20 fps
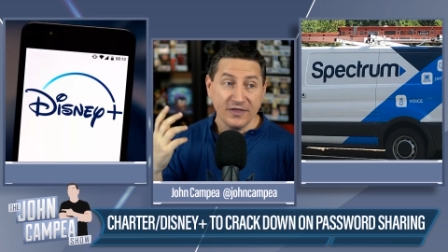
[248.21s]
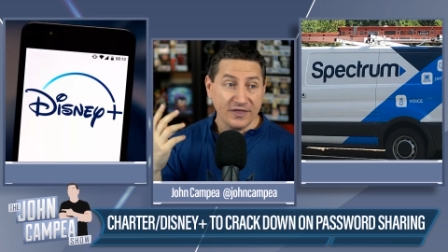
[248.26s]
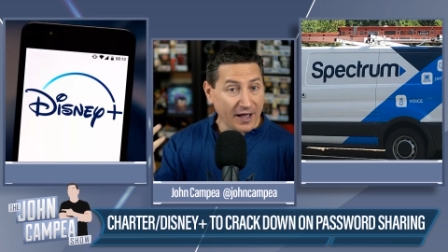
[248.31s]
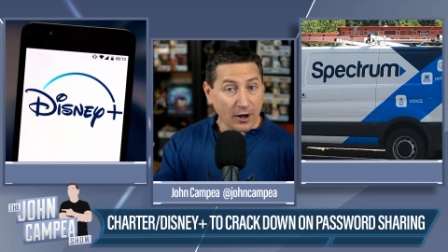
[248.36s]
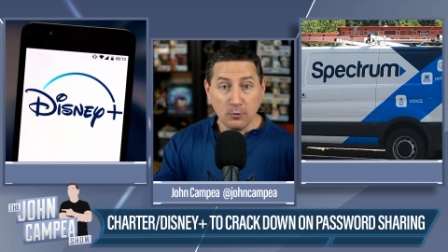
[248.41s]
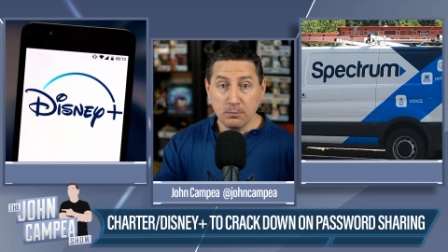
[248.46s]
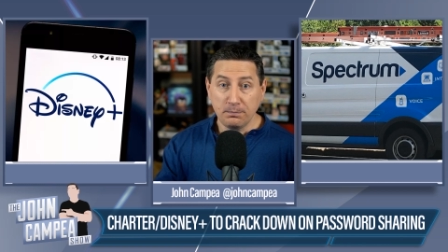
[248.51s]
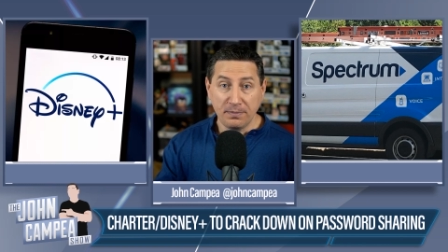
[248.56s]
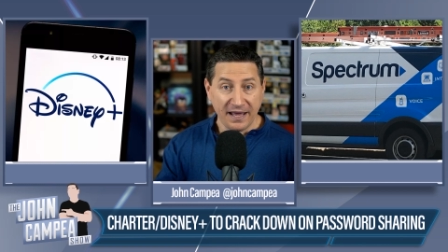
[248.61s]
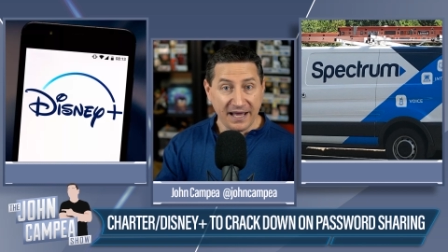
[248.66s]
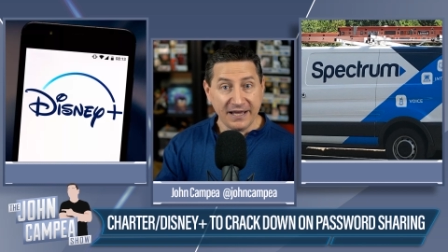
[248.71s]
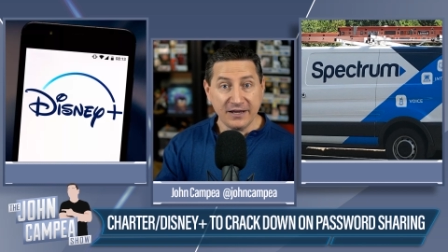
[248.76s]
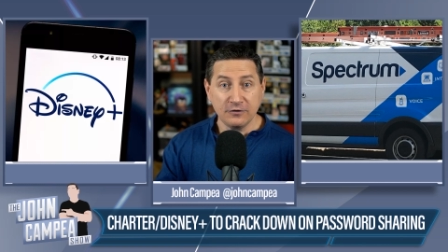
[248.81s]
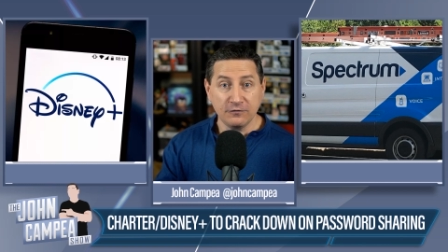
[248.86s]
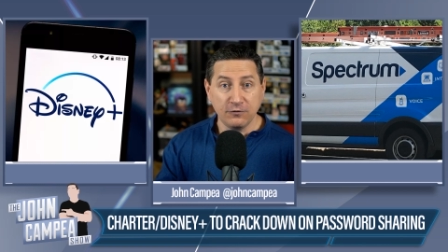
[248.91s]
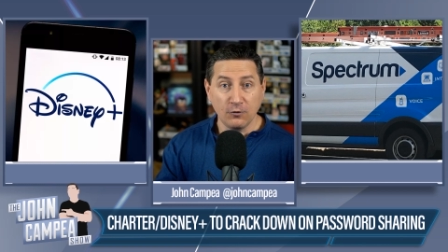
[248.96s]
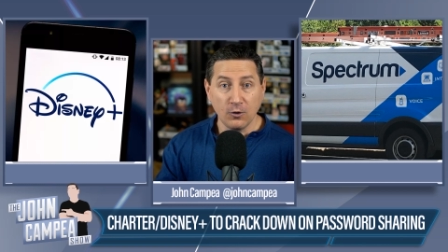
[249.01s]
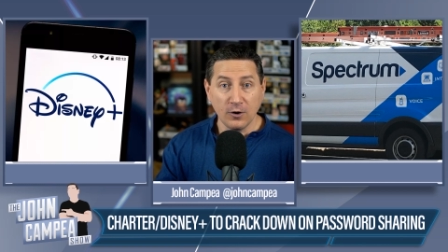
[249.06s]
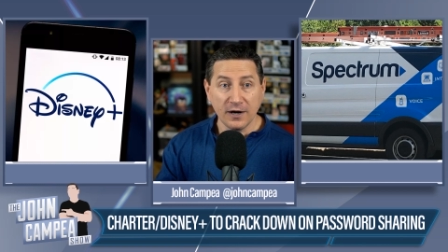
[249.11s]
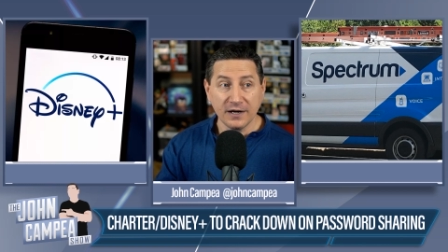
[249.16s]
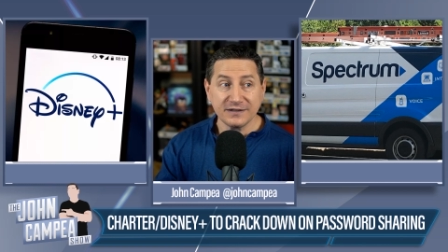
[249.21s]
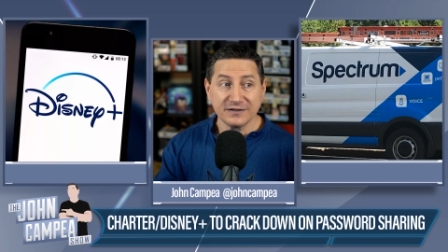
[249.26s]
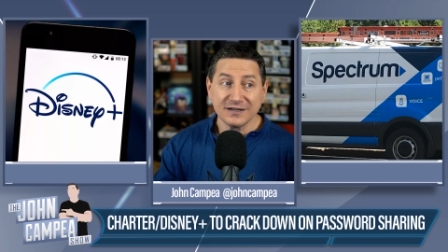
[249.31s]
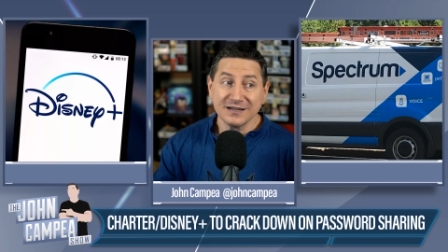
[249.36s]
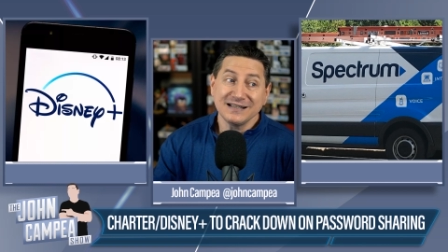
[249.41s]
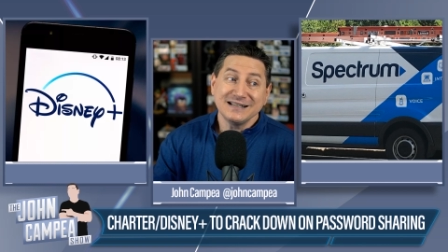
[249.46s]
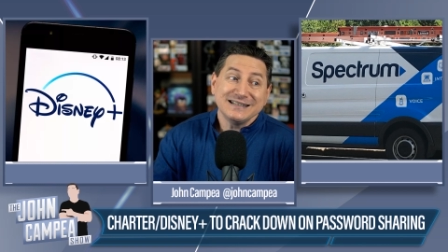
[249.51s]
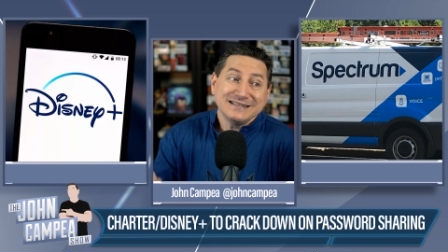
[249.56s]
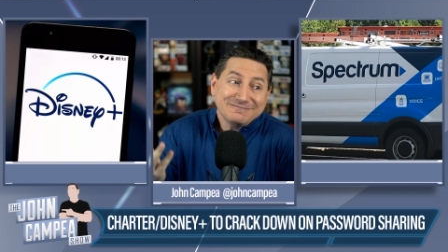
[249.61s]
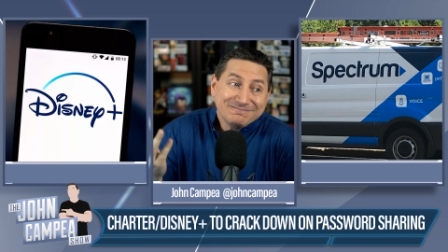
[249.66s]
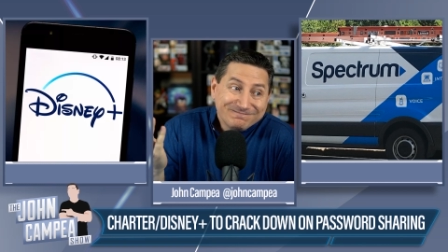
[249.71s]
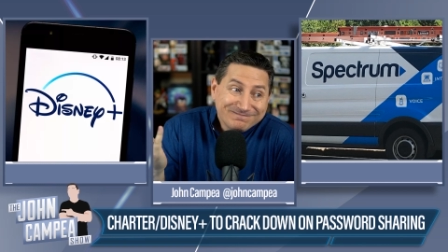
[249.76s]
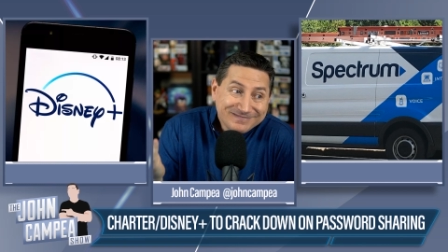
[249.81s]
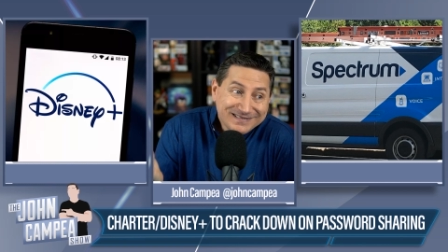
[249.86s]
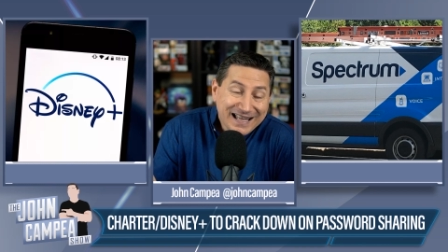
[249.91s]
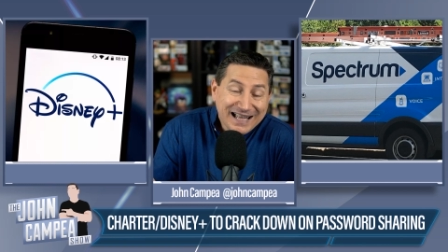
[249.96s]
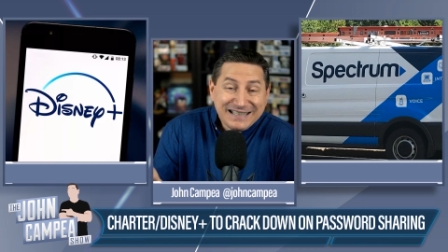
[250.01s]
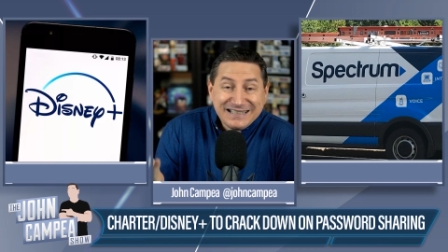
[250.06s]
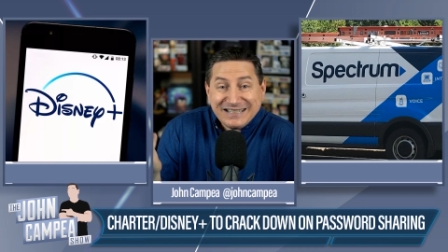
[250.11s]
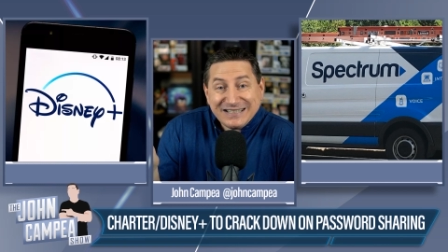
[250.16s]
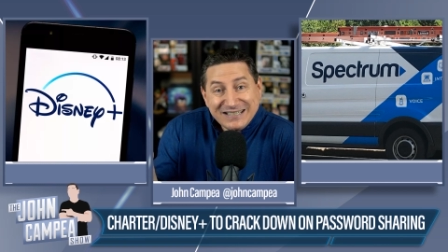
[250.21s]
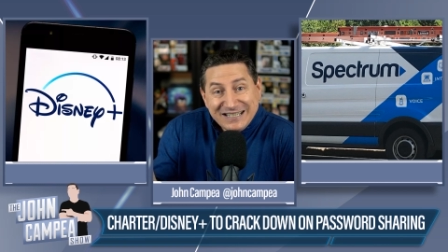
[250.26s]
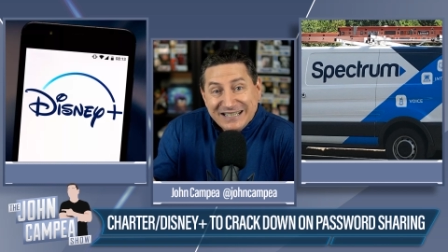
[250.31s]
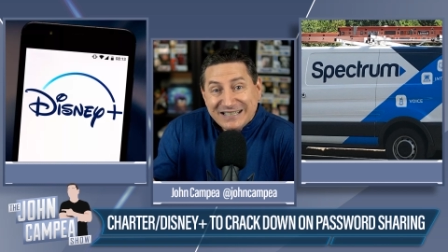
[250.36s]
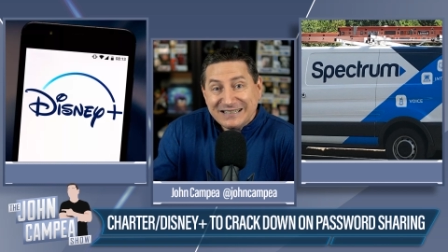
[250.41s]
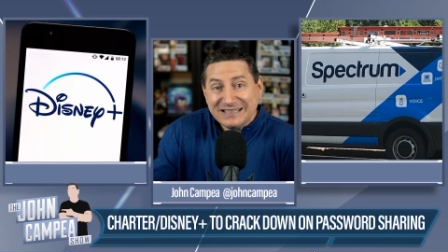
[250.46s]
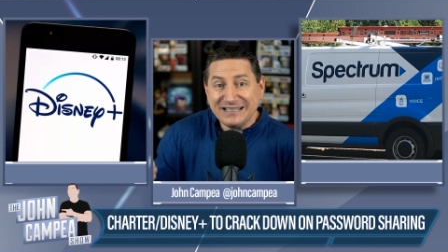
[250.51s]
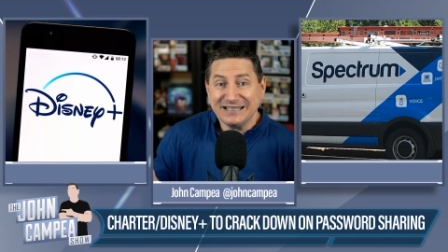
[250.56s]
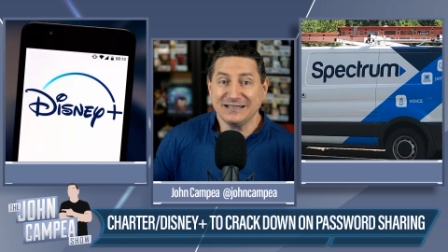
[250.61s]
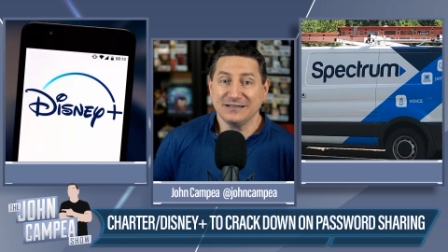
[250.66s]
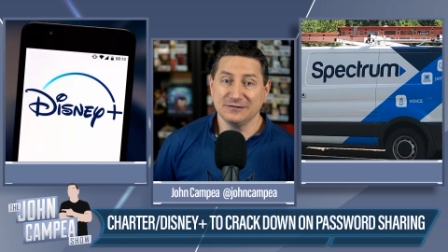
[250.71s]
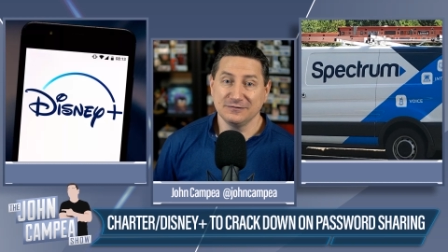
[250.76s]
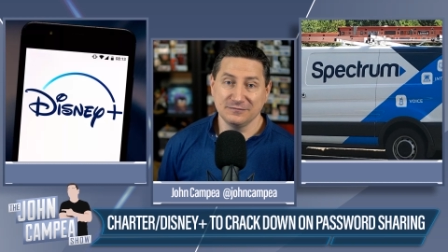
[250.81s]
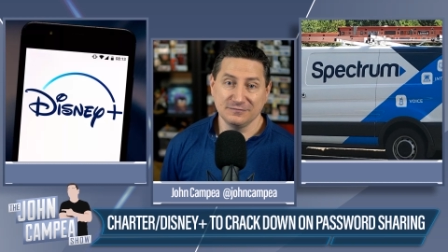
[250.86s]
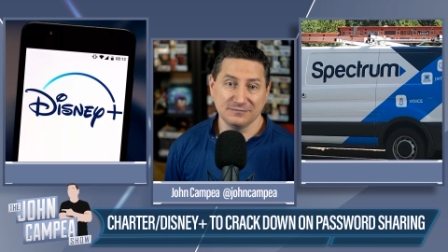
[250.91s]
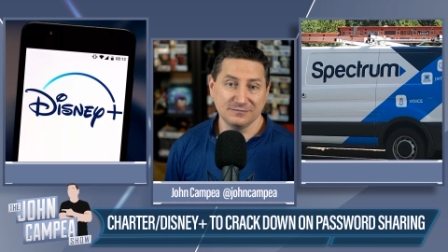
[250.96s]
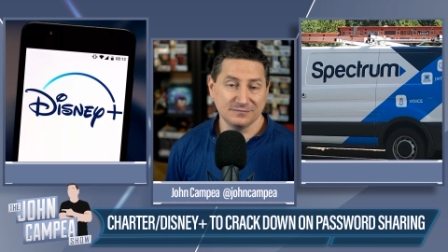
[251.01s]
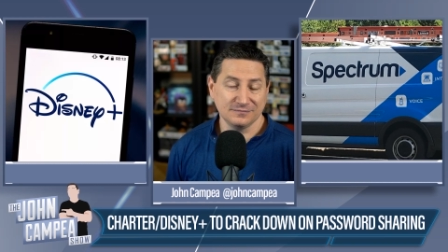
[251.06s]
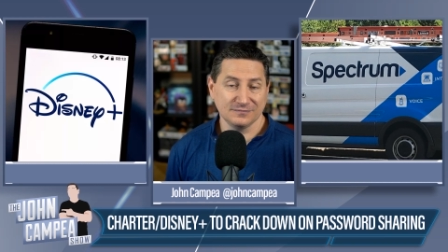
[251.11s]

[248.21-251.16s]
without paying for it, that's stealing.